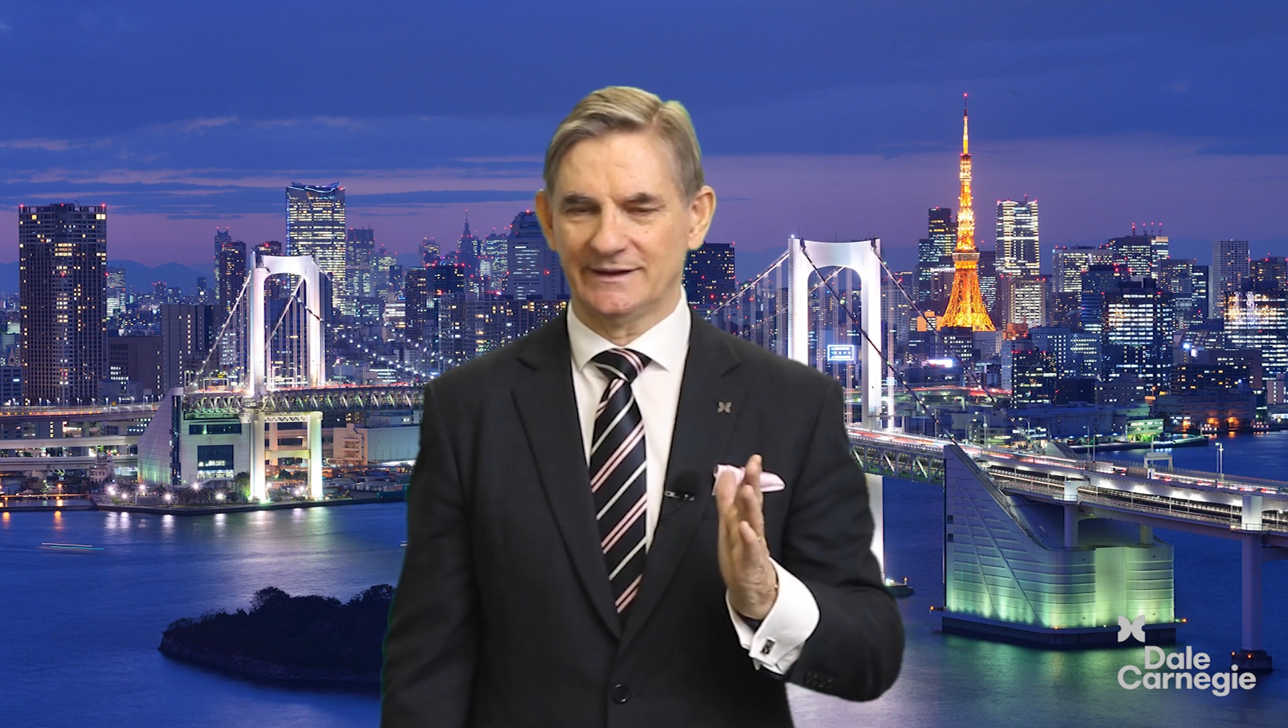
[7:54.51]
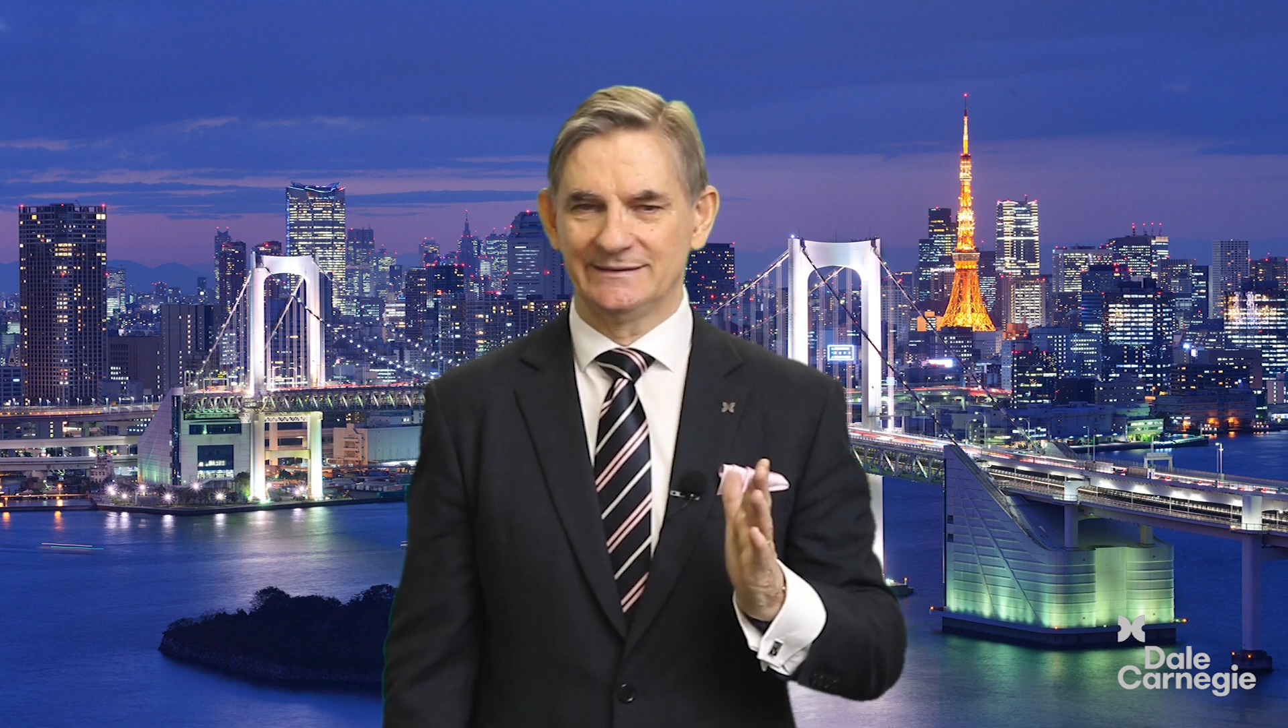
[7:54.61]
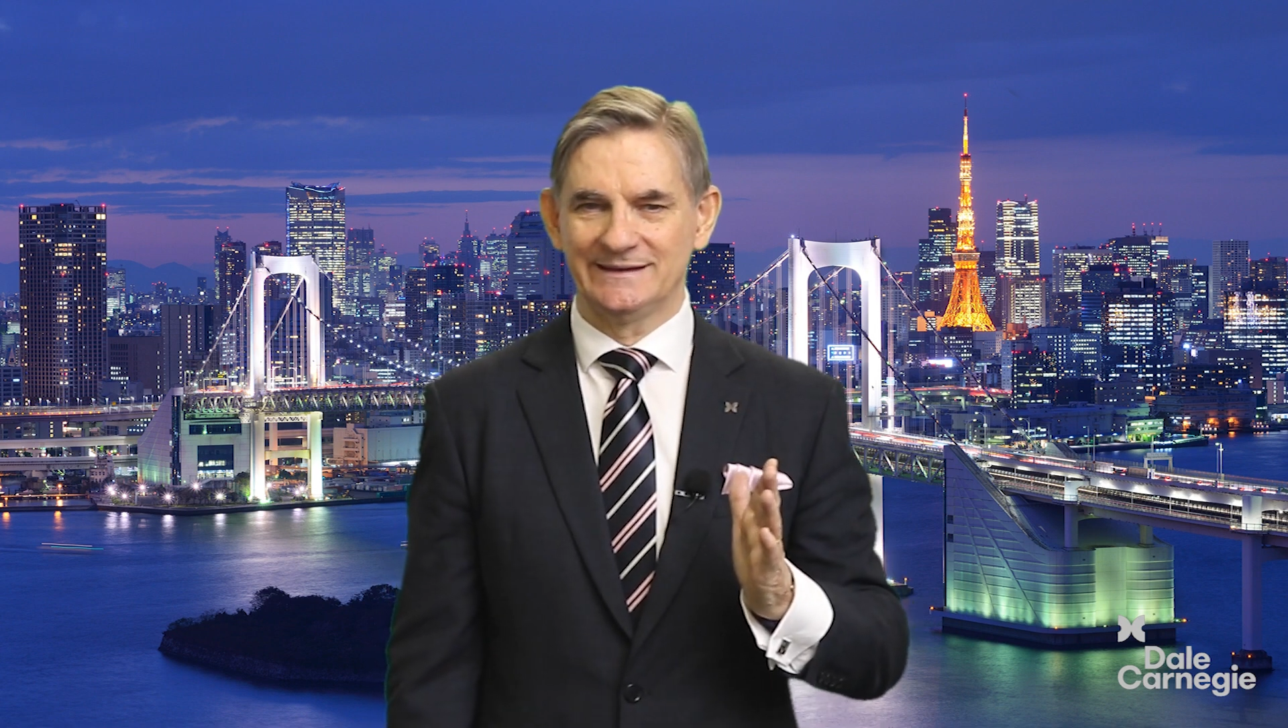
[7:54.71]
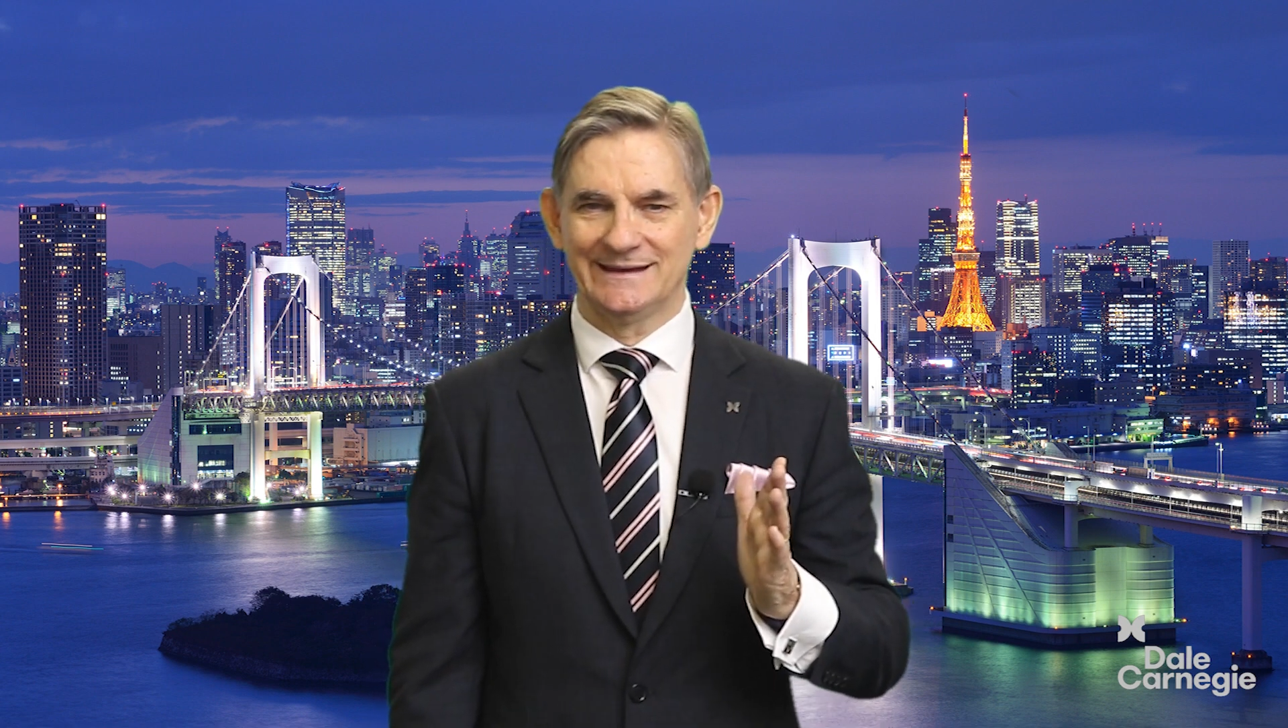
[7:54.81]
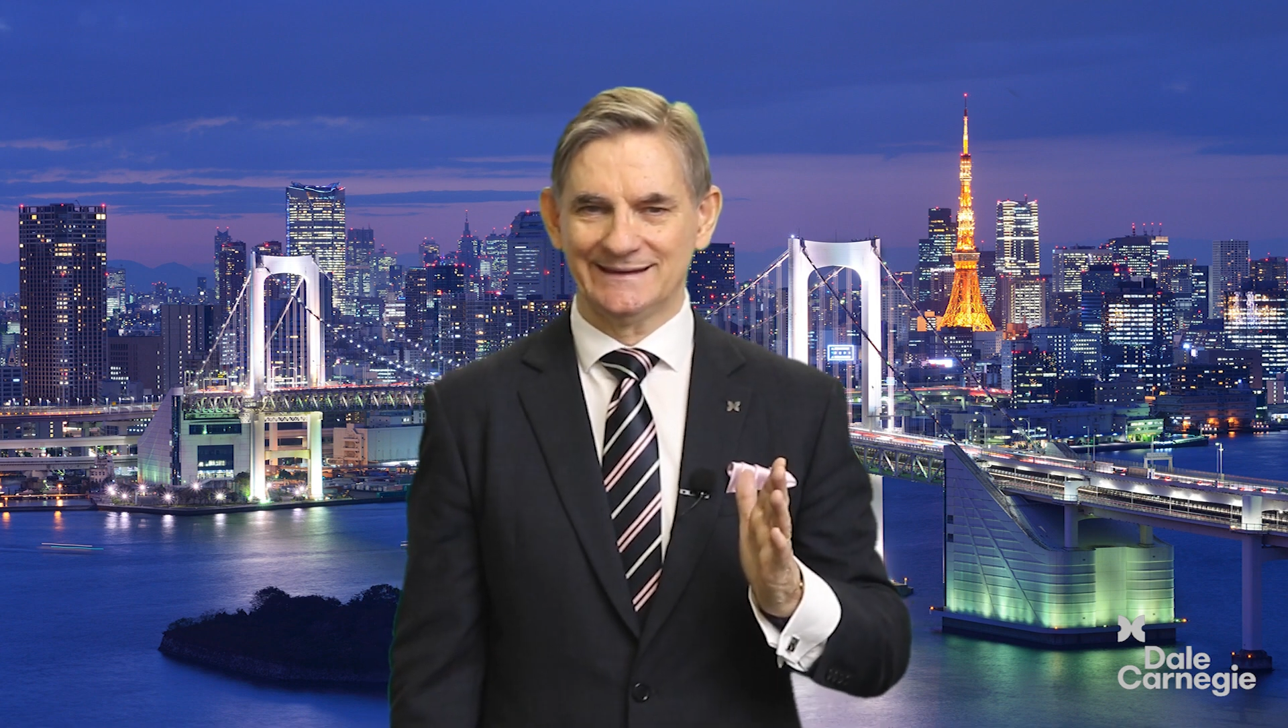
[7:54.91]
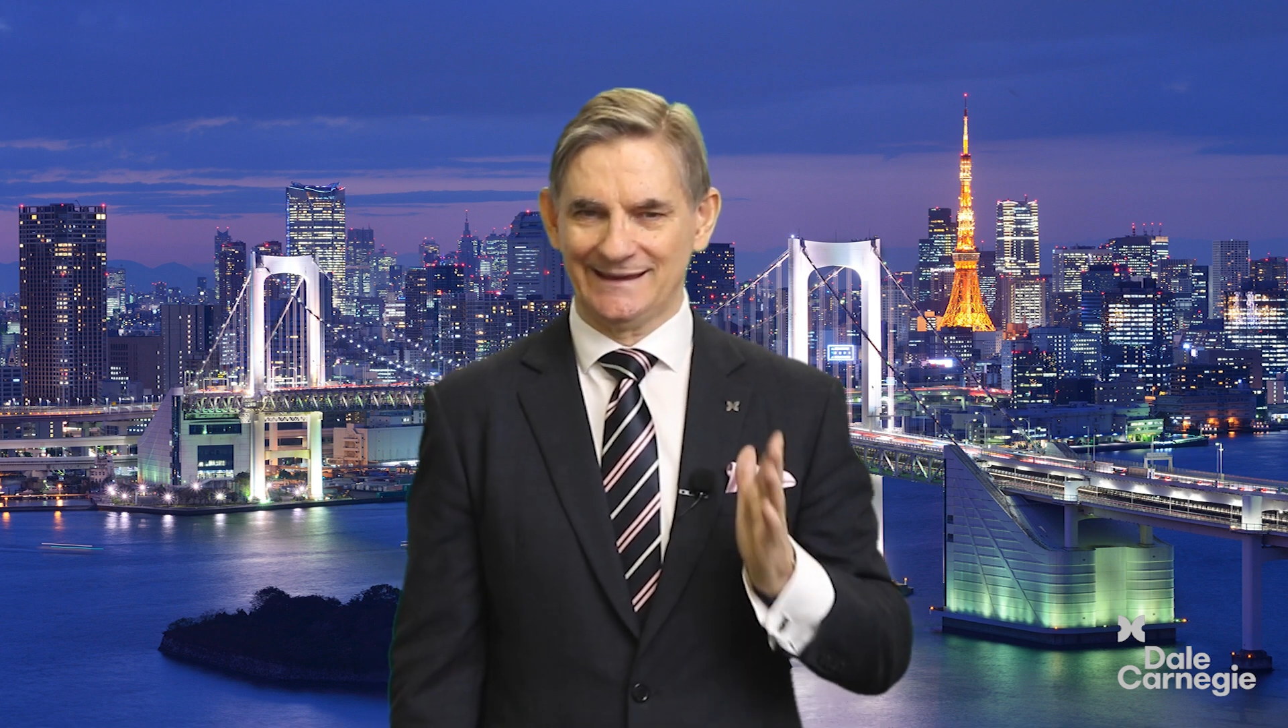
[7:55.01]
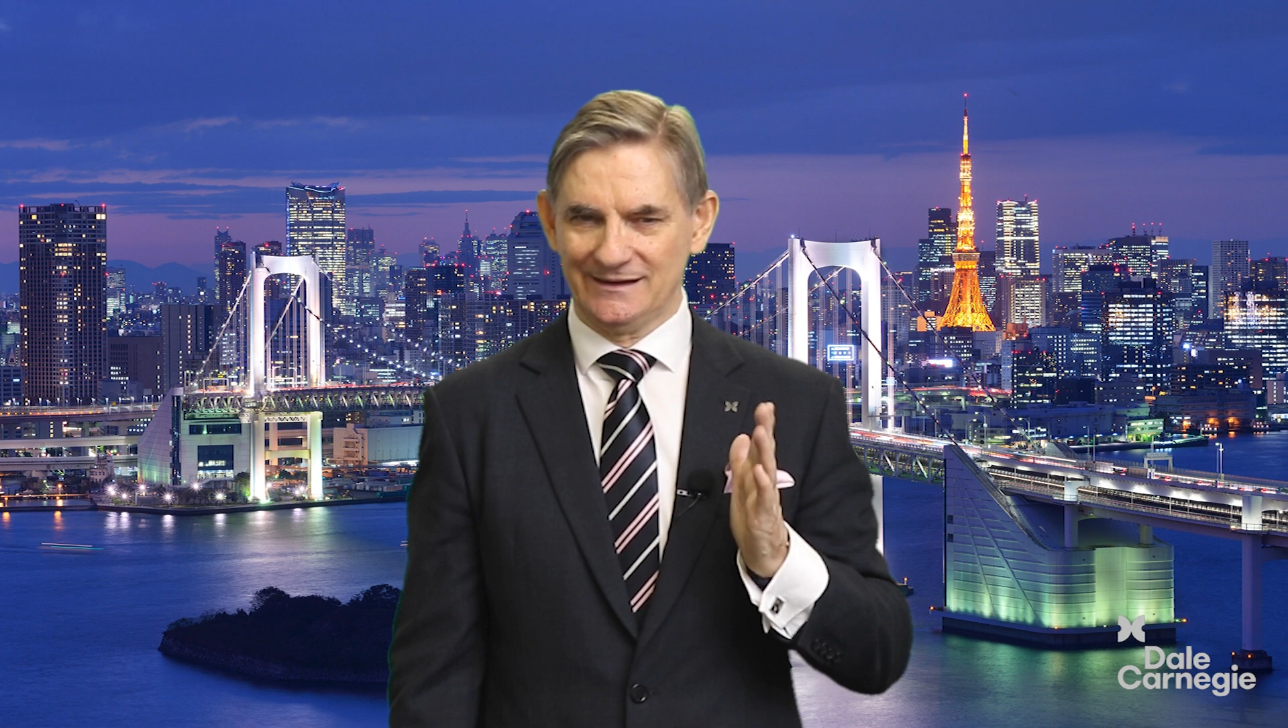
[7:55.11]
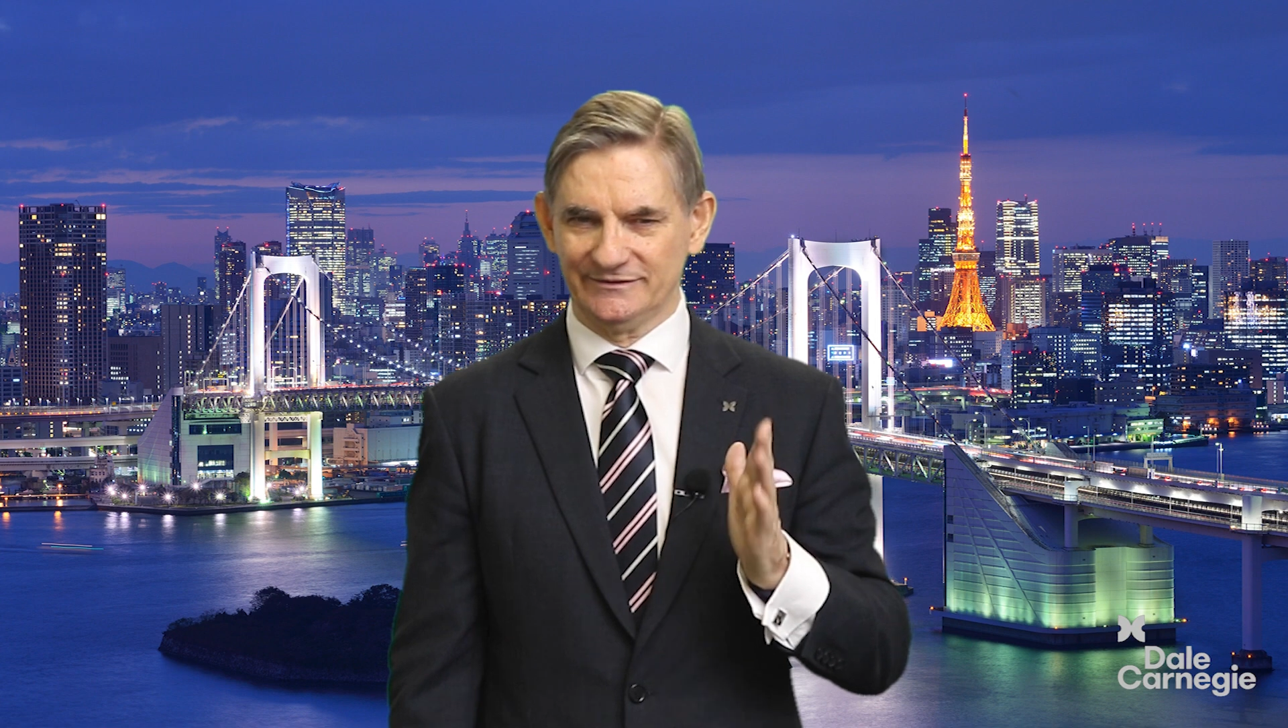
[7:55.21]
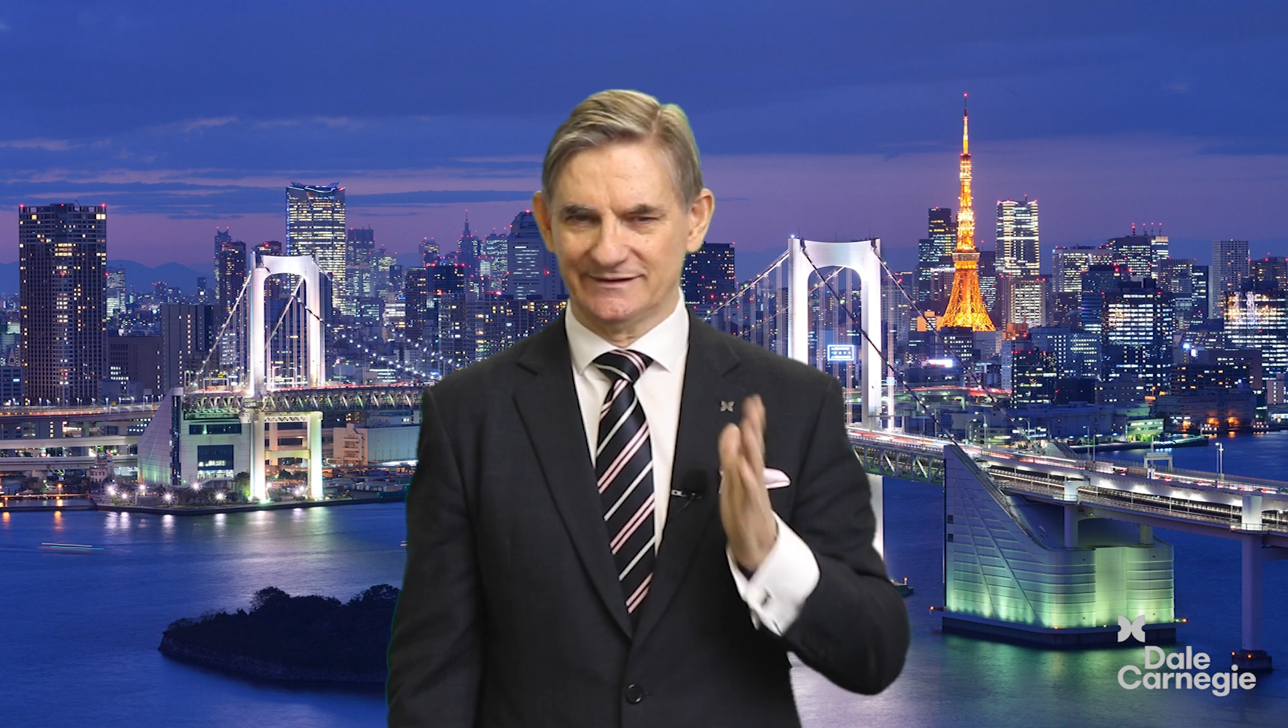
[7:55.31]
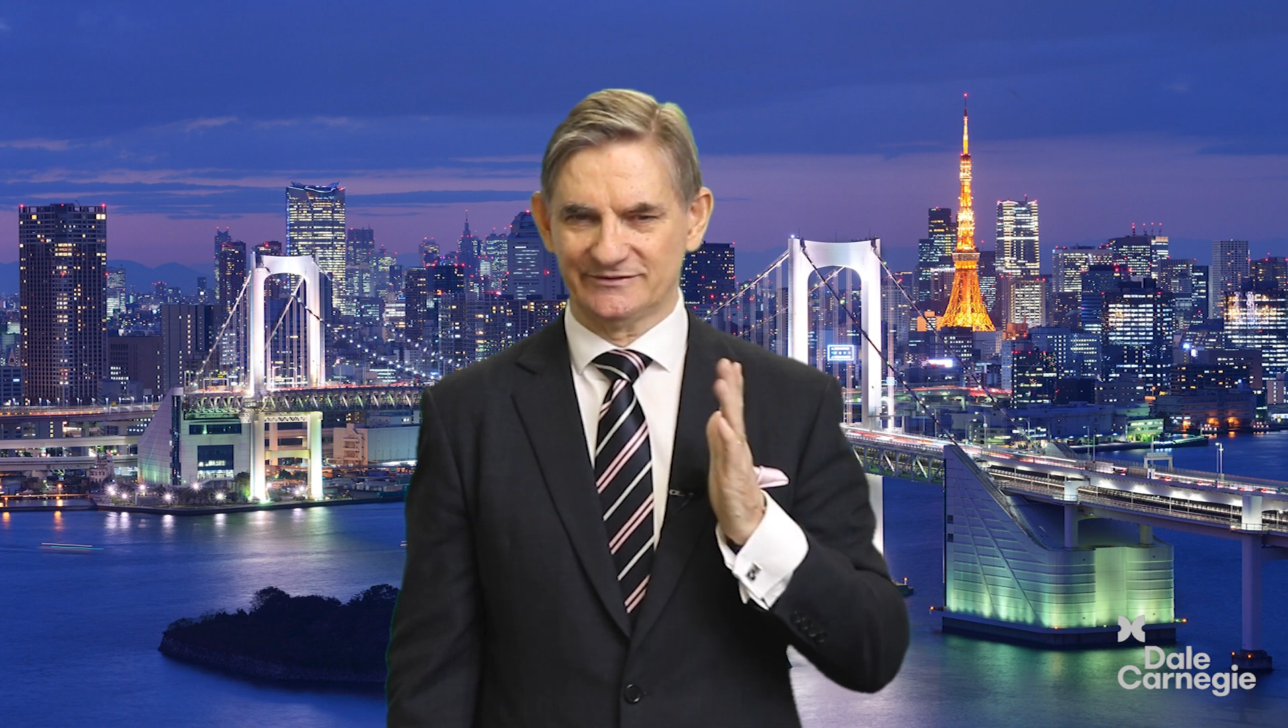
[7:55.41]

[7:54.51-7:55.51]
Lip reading: in the accounting